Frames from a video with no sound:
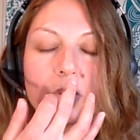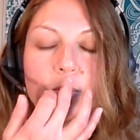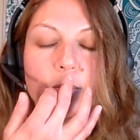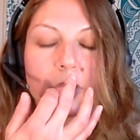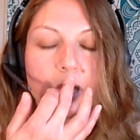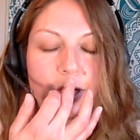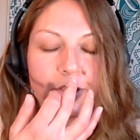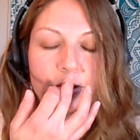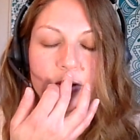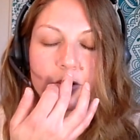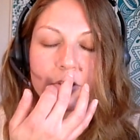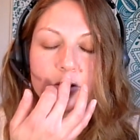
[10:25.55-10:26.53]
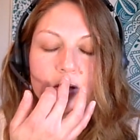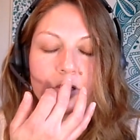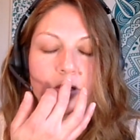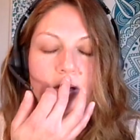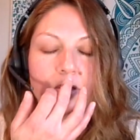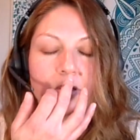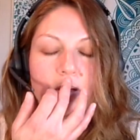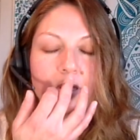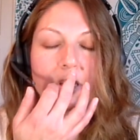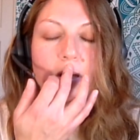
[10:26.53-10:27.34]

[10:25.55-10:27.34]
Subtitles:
the pleasures